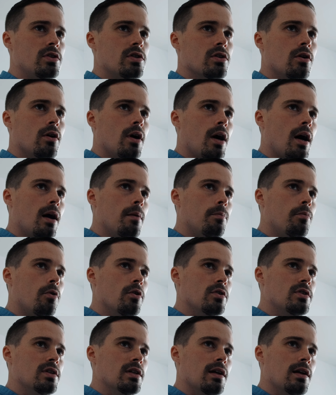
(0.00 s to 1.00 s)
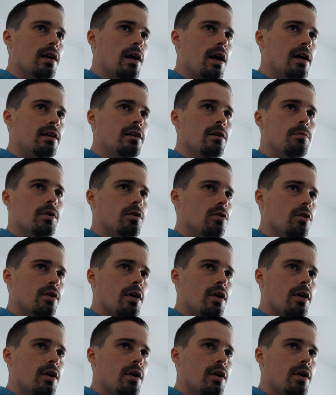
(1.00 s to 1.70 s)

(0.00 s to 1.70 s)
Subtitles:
So I personally like that, but not